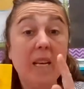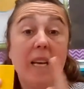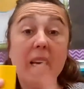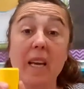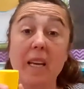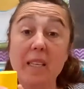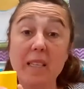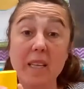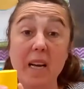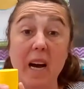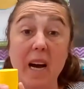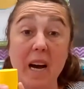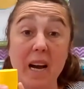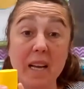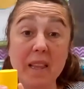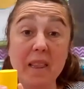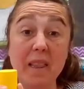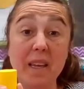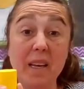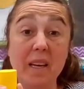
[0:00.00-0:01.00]
is I
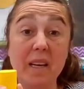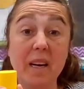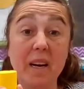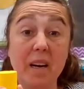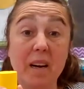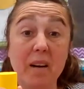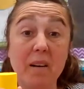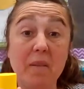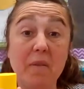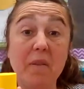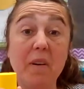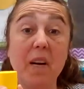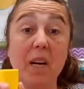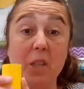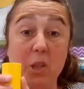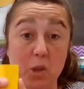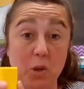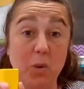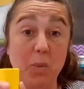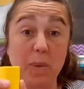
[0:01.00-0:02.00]
think of a
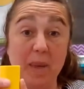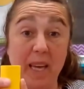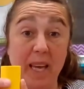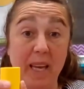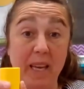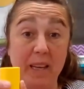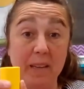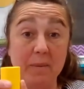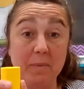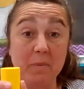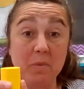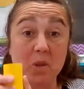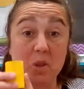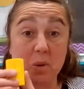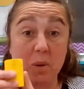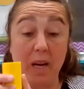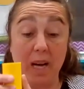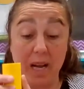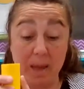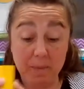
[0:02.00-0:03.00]
soup can. So
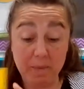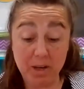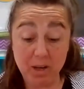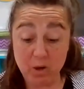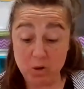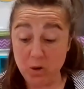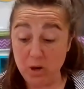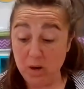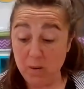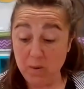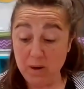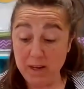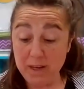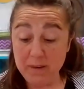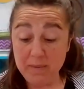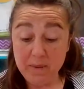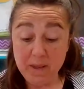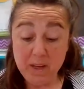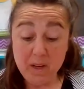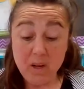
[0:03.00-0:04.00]
I'm going to draw one.
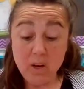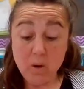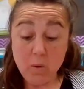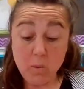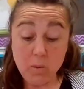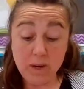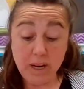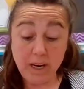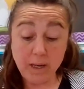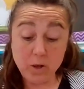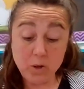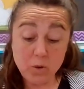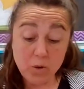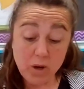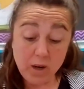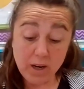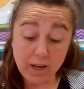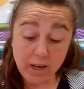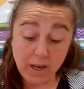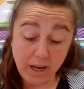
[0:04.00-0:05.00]
When I
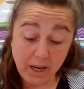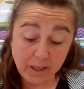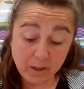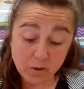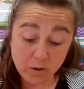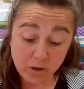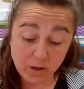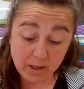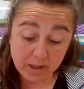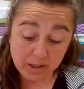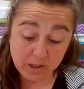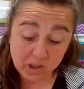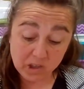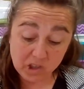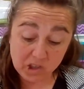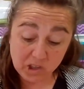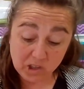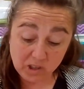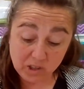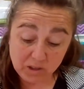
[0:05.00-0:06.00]
draw it, I draw a
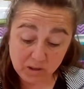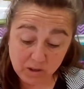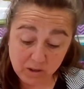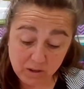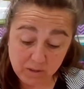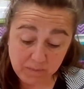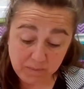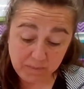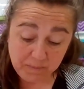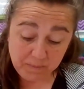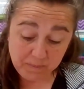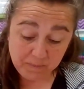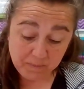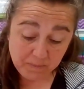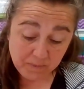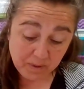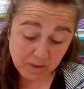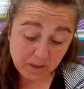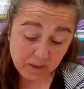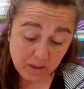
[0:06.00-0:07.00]
circle,
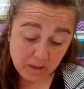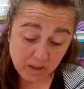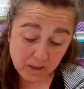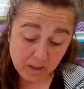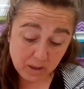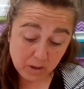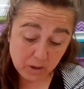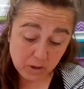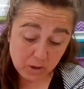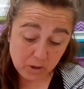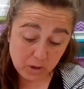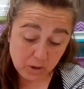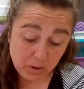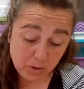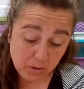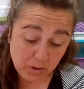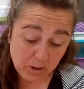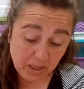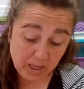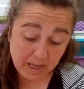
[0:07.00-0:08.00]

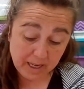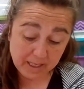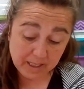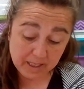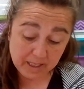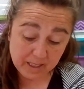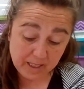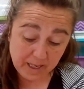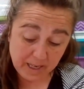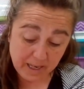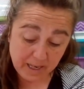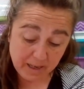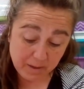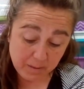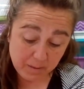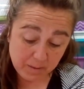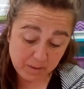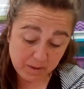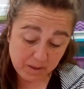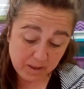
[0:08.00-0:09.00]
two lines
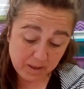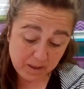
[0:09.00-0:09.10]
down,